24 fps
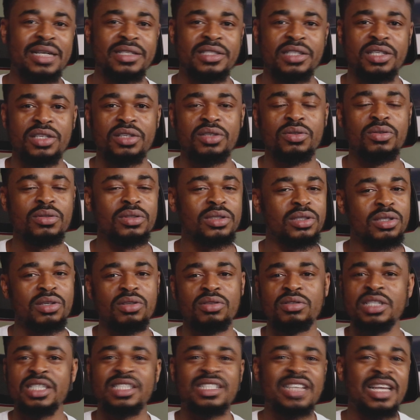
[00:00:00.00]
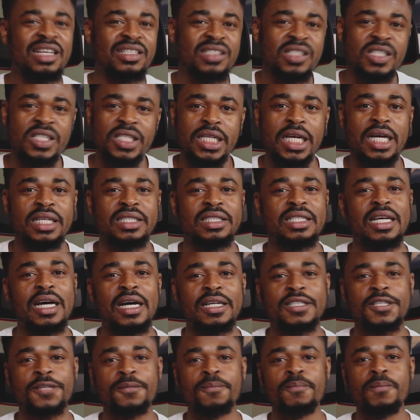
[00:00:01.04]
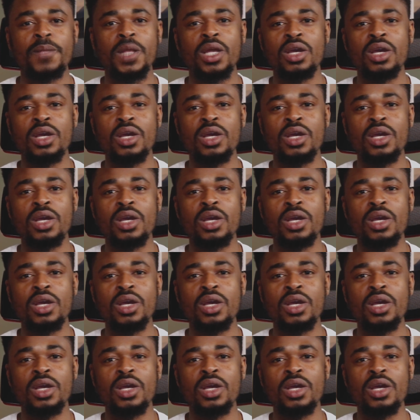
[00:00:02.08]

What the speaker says: that skill. So it's as easy as that.